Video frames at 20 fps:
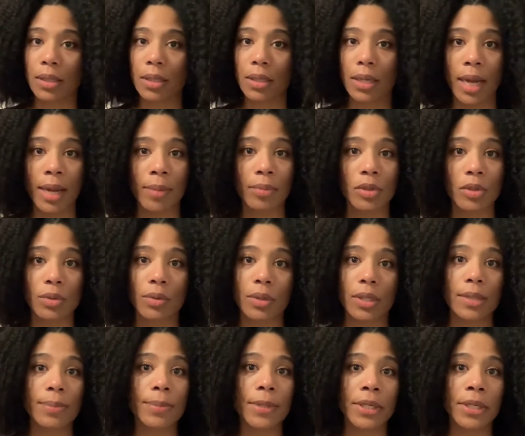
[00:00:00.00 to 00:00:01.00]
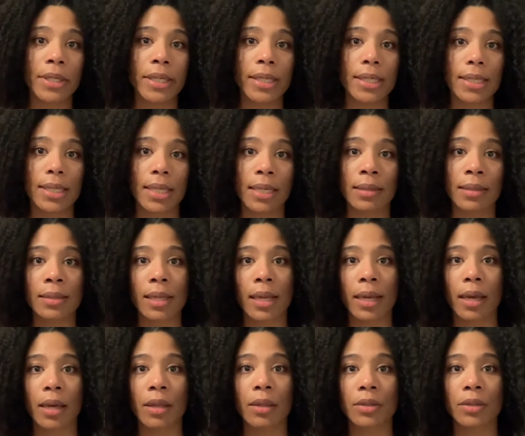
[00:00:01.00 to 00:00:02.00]
able to experience things like
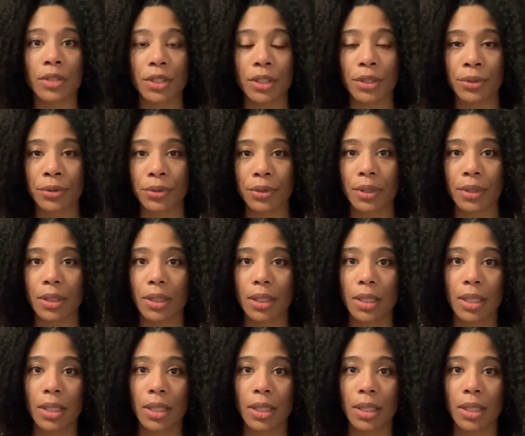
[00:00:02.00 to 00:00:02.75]
other children.